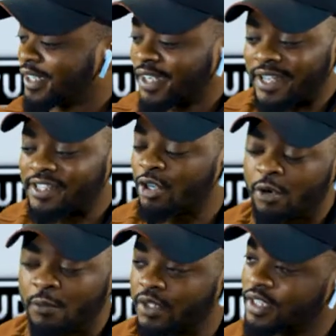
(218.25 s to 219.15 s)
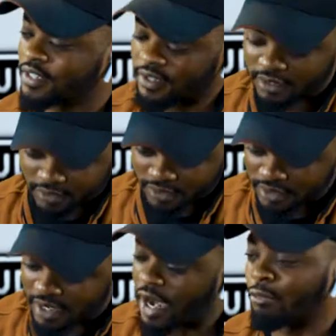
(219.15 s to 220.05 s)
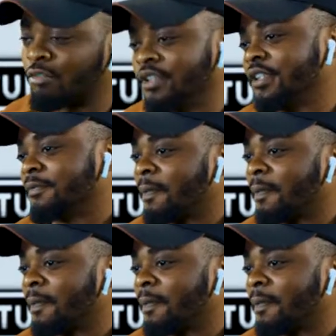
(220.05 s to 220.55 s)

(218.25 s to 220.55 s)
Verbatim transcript: a casting call for this, I'll run it.